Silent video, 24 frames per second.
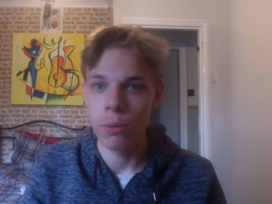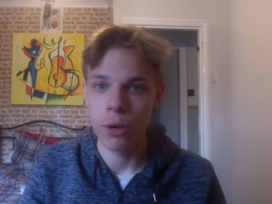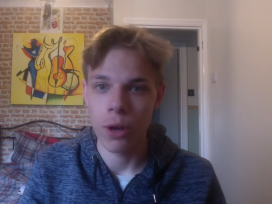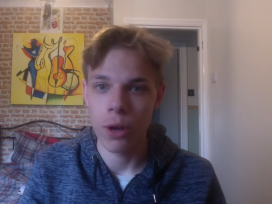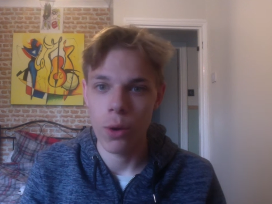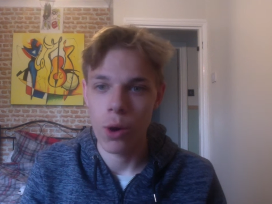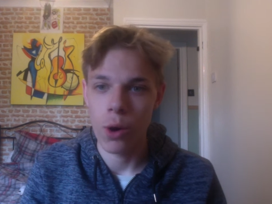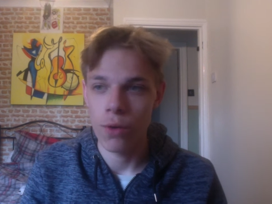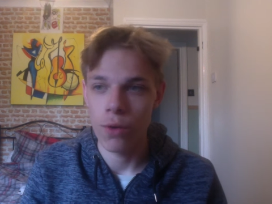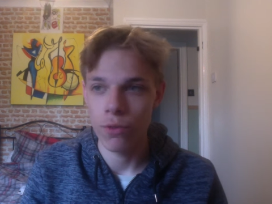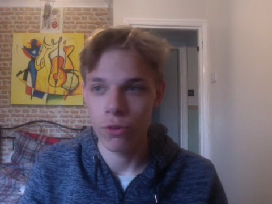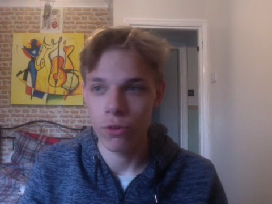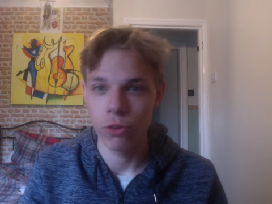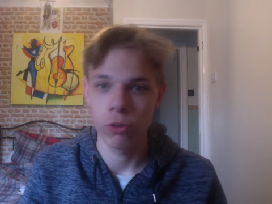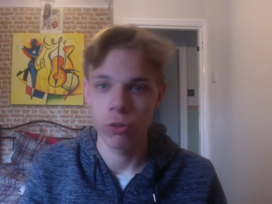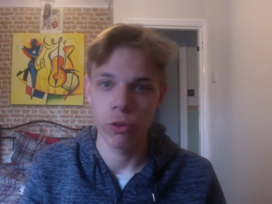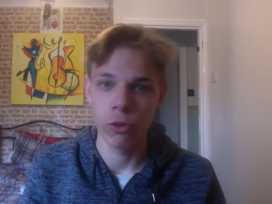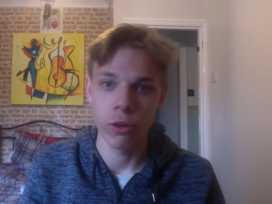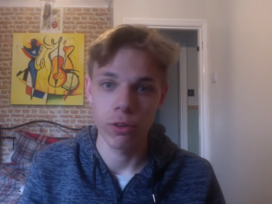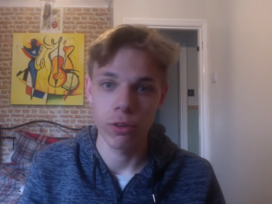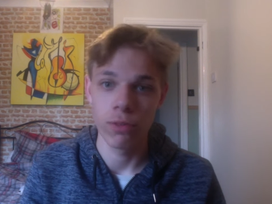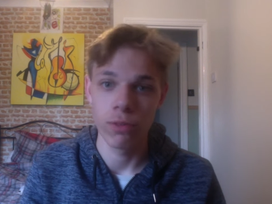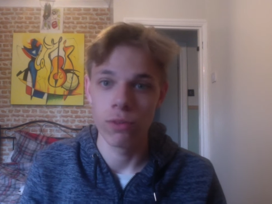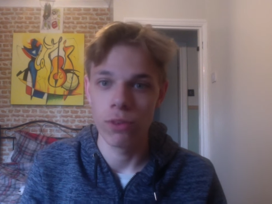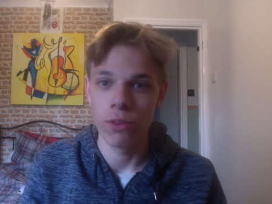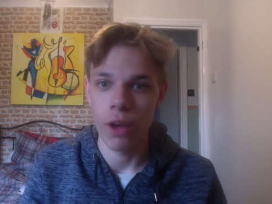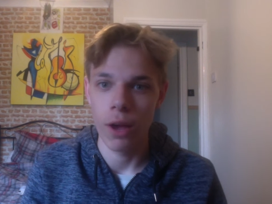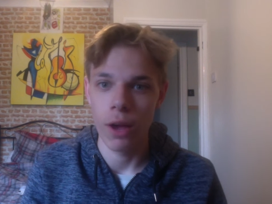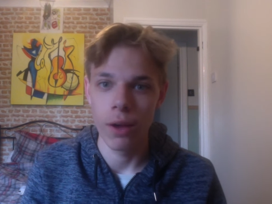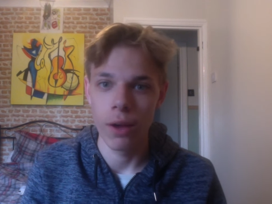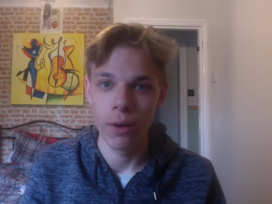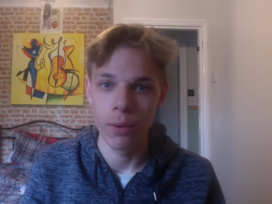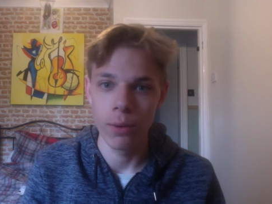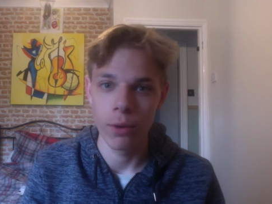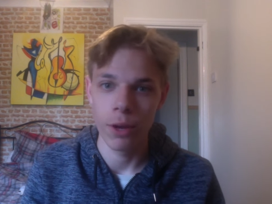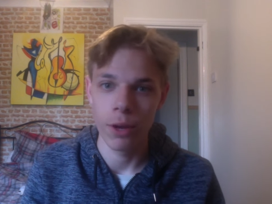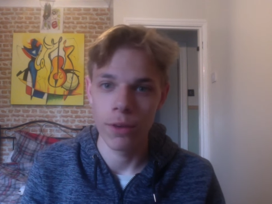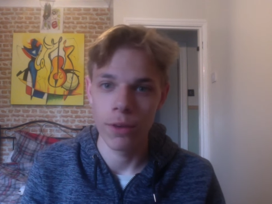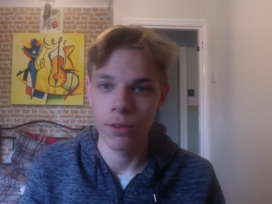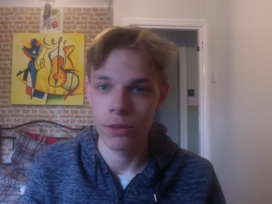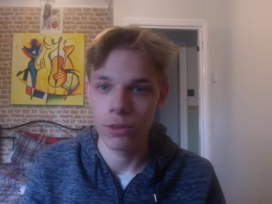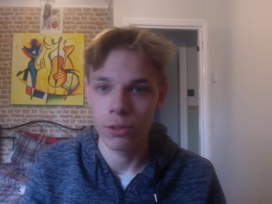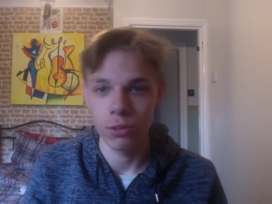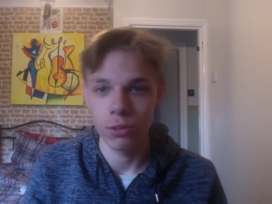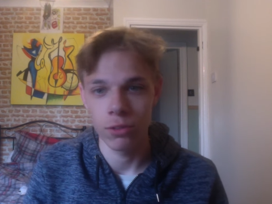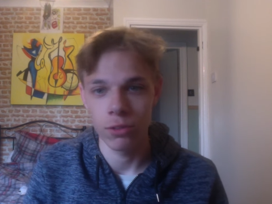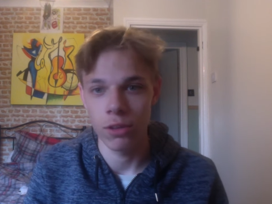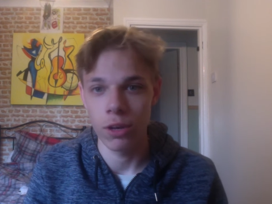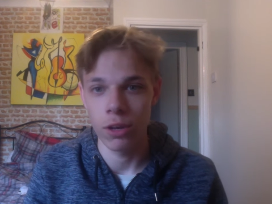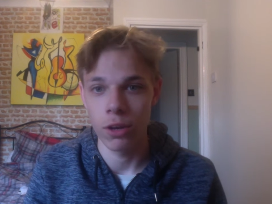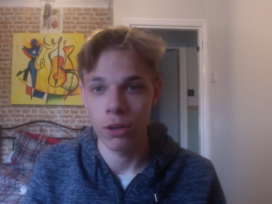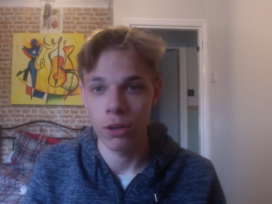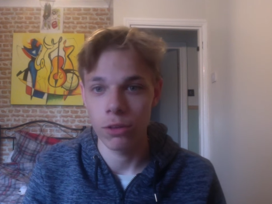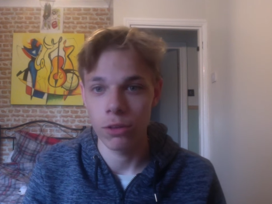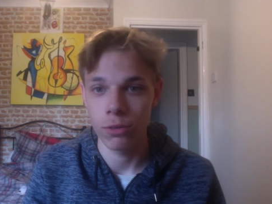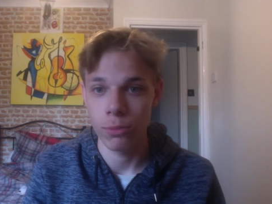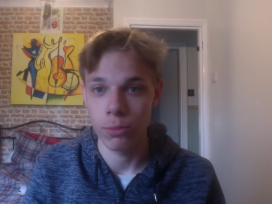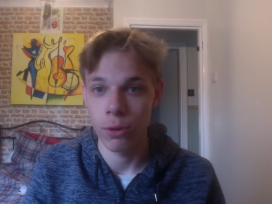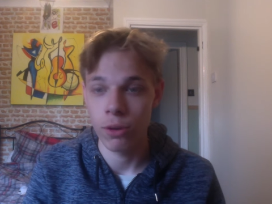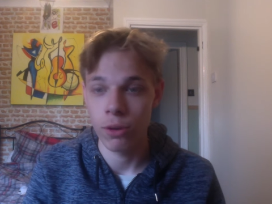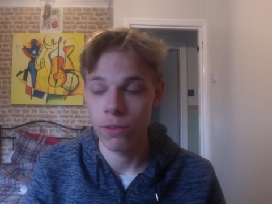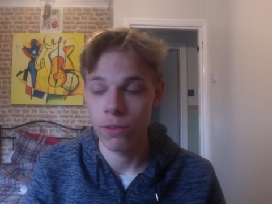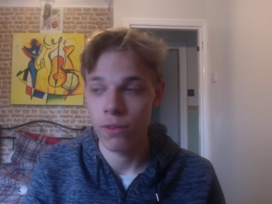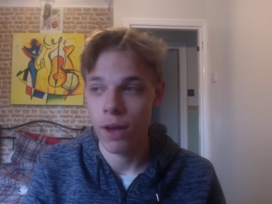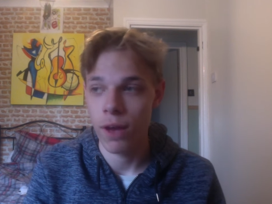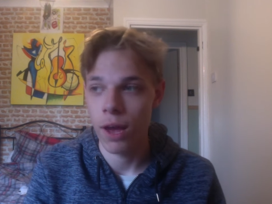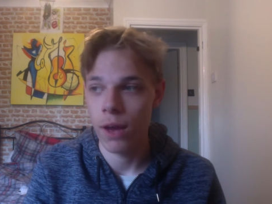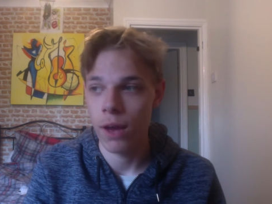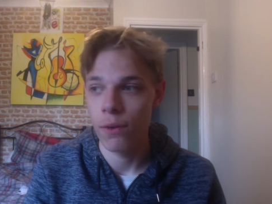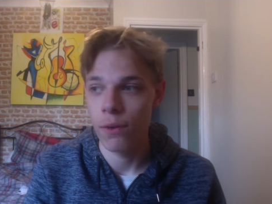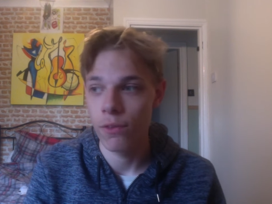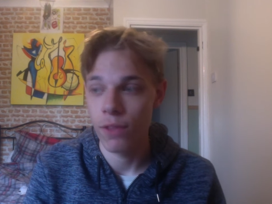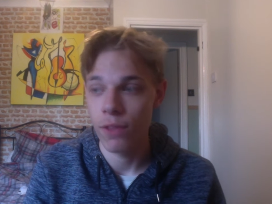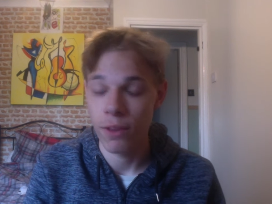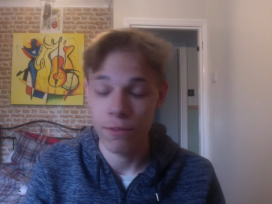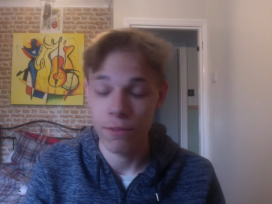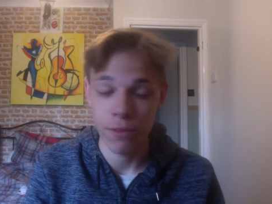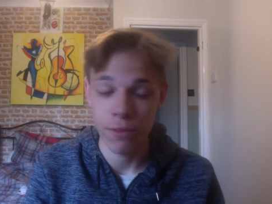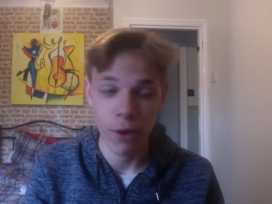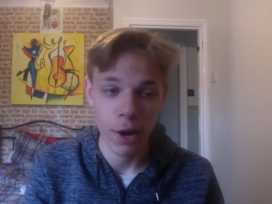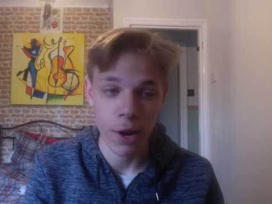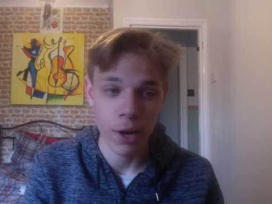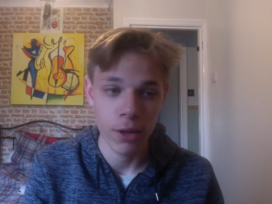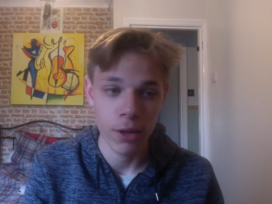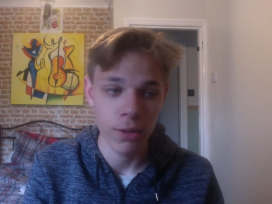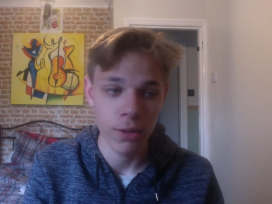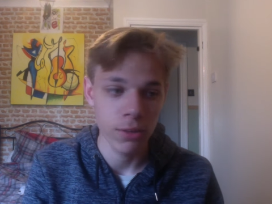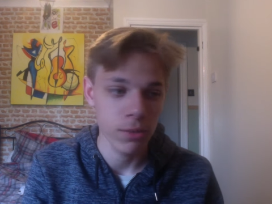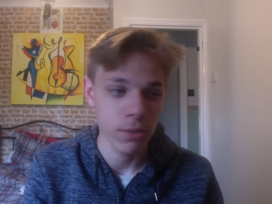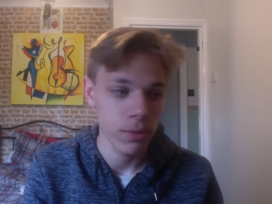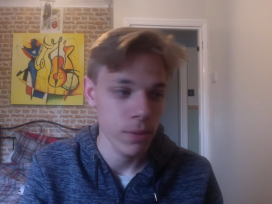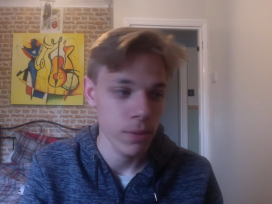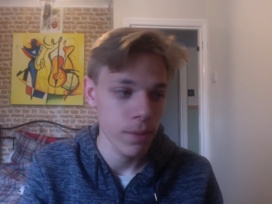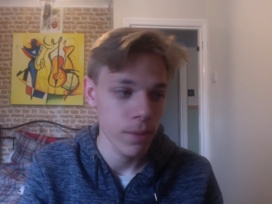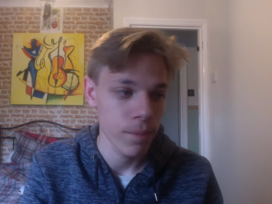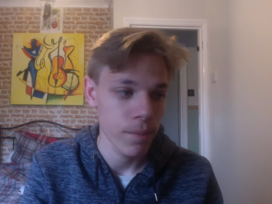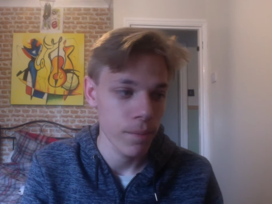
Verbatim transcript: you know, after a stressful day or whatever, just because they like to smoke fag with their friends.